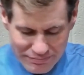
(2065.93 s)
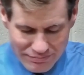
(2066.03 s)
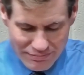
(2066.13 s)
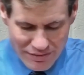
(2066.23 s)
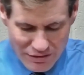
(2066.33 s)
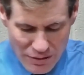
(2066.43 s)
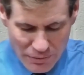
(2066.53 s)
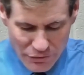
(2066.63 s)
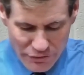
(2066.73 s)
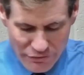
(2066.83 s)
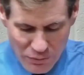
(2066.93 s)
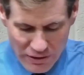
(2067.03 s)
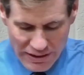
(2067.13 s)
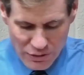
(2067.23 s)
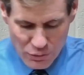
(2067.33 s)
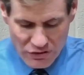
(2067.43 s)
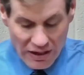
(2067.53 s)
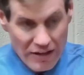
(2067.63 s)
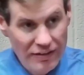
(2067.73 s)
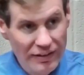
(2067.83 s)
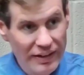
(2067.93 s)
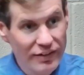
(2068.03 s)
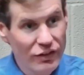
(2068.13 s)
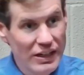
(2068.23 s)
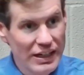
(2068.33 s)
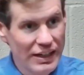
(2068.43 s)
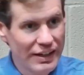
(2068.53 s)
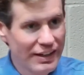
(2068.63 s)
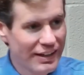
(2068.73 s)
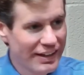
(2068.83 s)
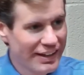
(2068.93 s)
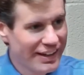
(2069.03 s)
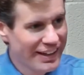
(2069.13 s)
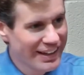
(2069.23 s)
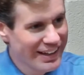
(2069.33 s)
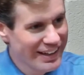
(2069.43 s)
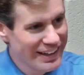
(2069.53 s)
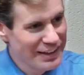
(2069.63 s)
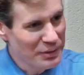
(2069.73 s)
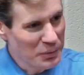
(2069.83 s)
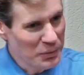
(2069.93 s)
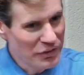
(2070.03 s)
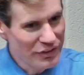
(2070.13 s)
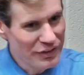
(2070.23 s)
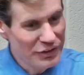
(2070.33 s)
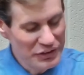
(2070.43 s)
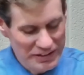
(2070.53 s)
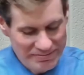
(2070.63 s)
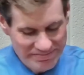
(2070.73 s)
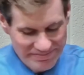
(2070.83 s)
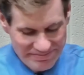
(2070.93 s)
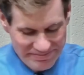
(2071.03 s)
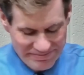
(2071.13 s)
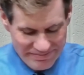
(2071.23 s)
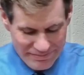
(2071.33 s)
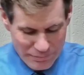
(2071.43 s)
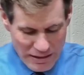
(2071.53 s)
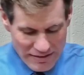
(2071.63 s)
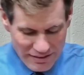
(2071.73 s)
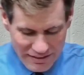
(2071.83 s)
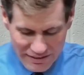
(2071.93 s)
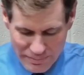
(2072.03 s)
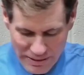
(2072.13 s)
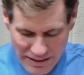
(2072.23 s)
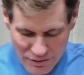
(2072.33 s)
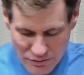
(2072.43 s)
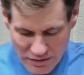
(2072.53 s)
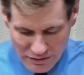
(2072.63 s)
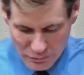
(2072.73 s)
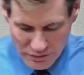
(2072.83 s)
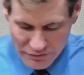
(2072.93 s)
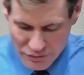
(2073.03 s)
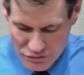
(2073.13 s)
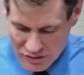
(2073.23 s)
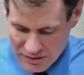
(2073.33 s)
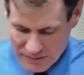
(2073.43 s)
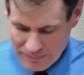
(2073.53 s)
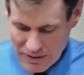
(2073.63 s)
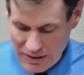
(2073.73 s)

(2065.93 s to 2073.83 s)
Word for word: Psalm 34 8, O taste and see that the Lord is good. Blessed is the man who takes refuge in him.